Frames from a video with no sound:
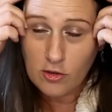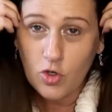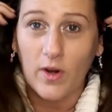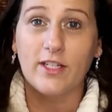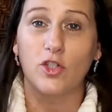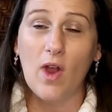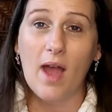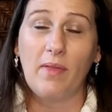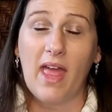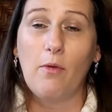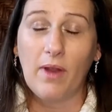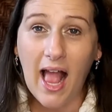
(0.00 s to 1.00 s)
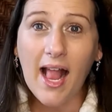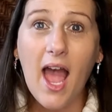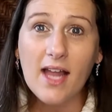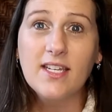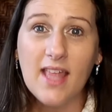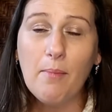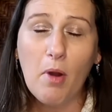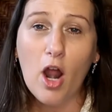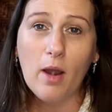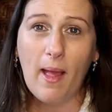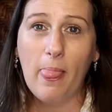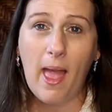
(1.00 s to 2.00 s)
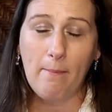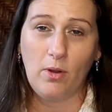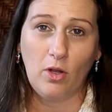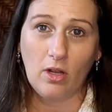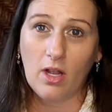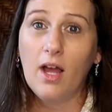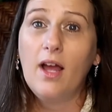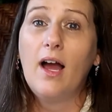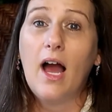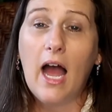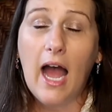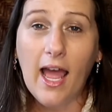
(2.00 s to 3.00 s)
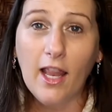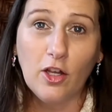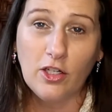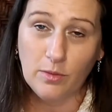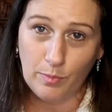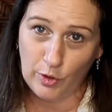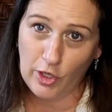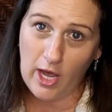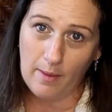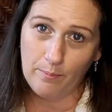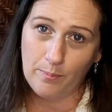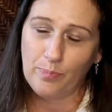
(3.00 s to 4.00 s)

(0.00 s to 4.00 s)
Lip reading: transcribing that, when I got to that part about that book, I looked the book up.